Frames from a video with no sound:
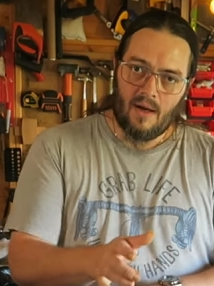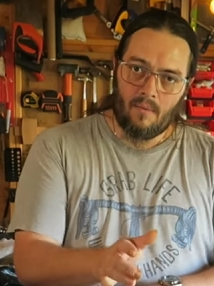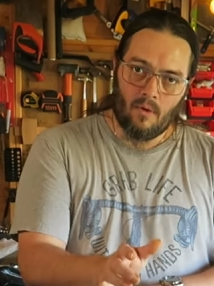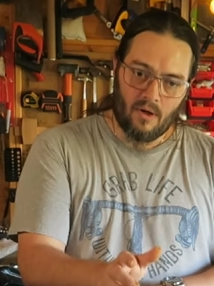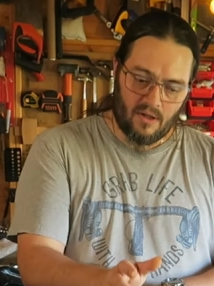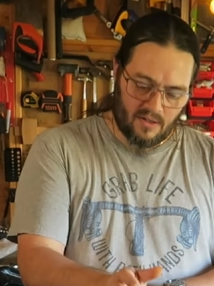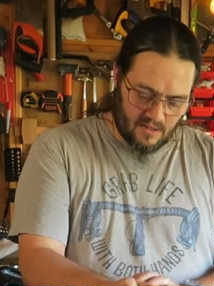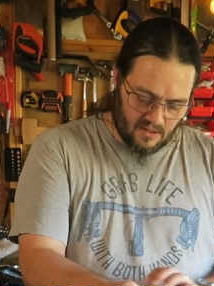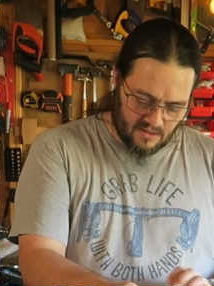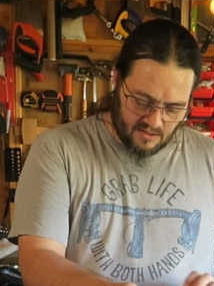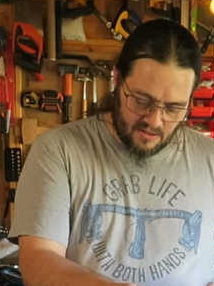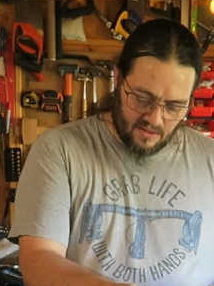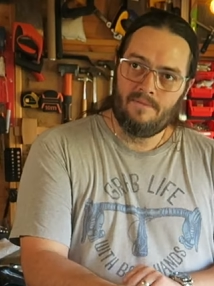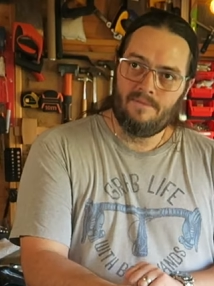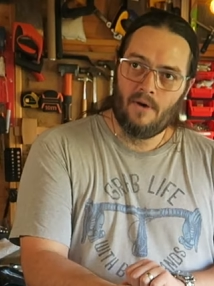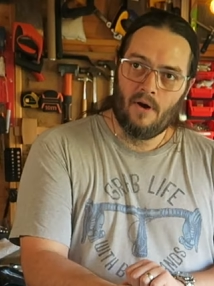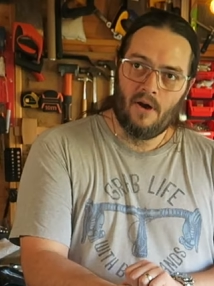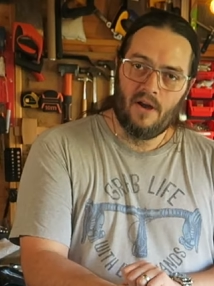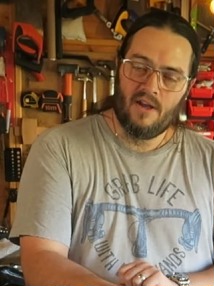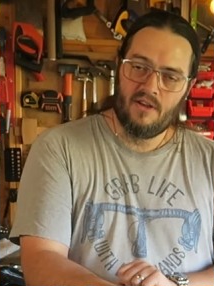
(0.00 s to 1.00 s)
And what it does is it
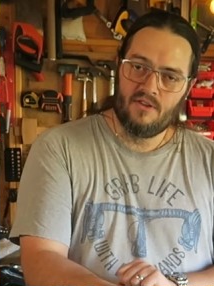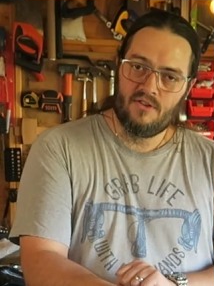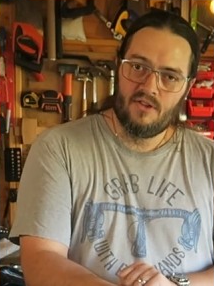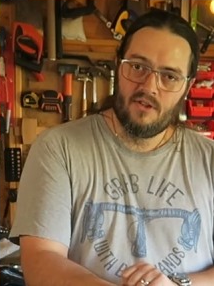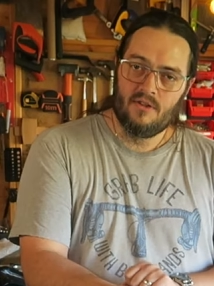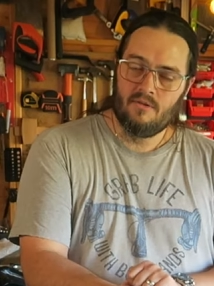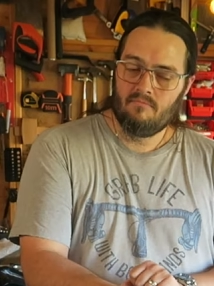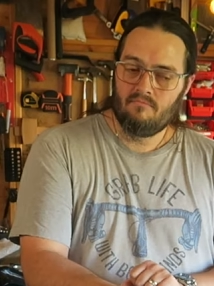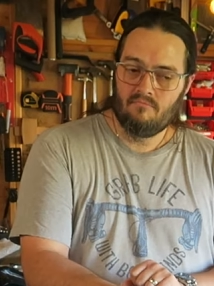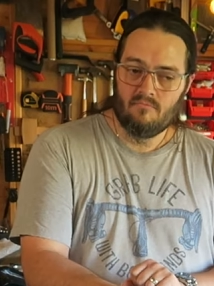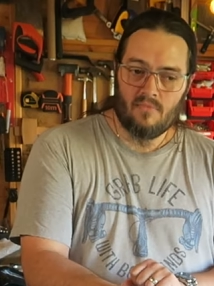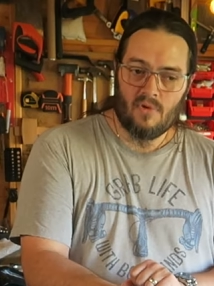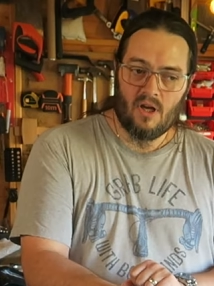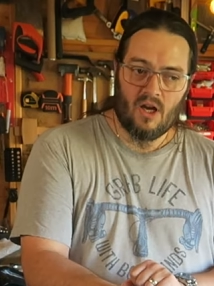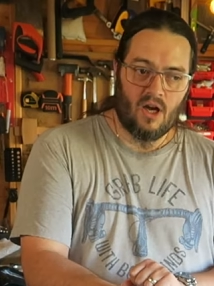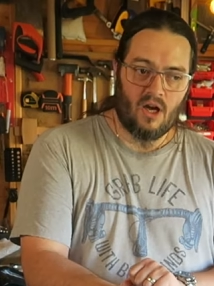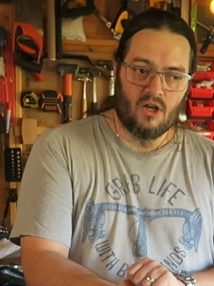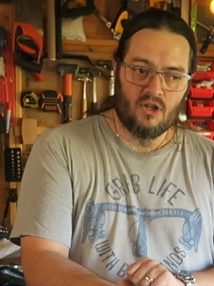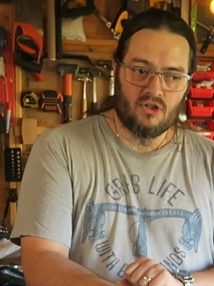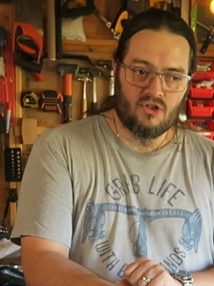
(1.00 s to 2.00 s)
fires
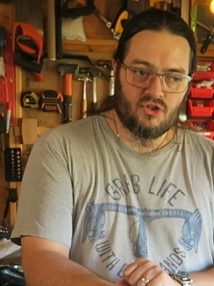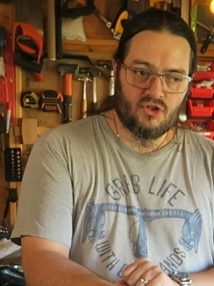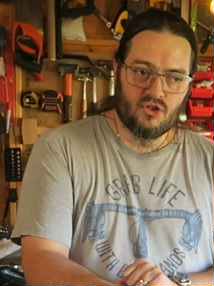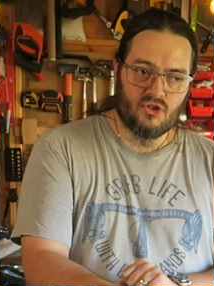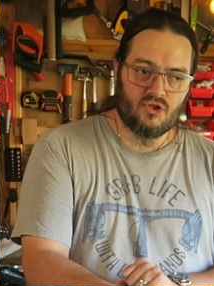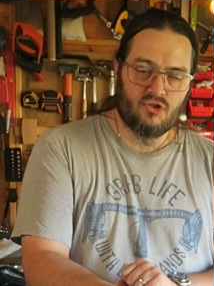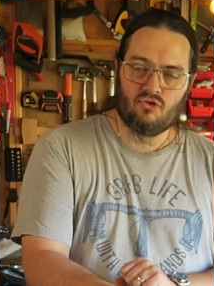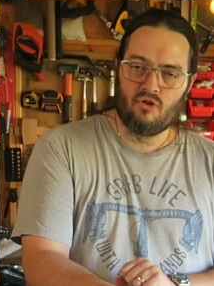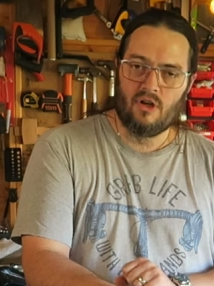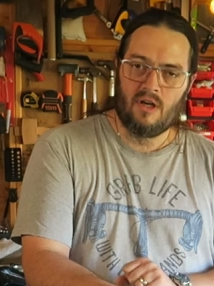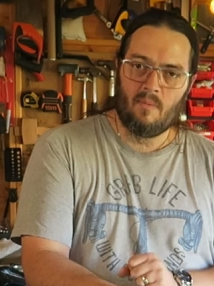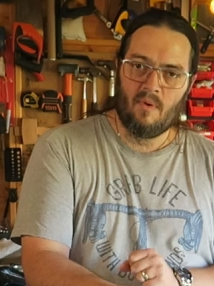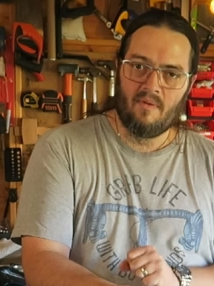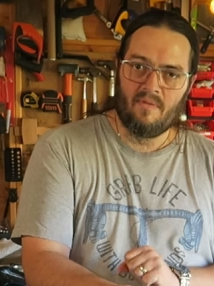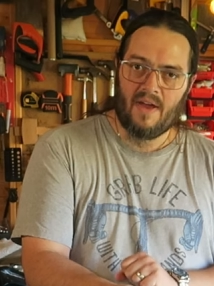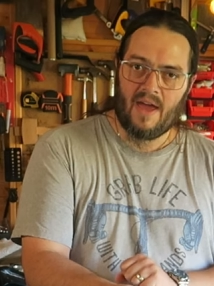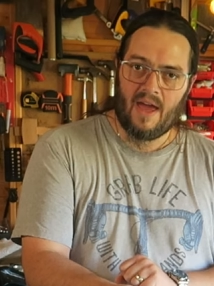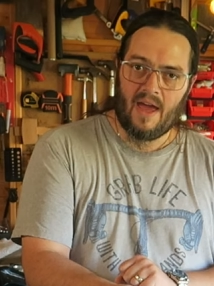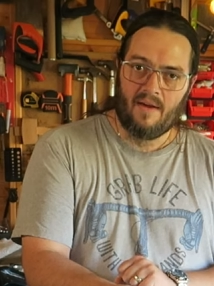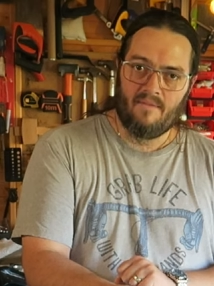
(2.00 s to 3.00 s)
a stream
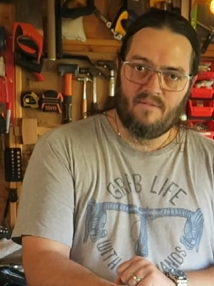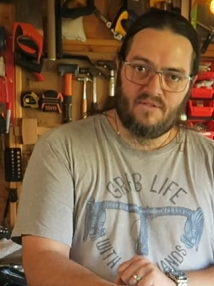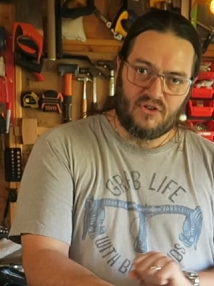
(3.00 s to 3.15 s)
of air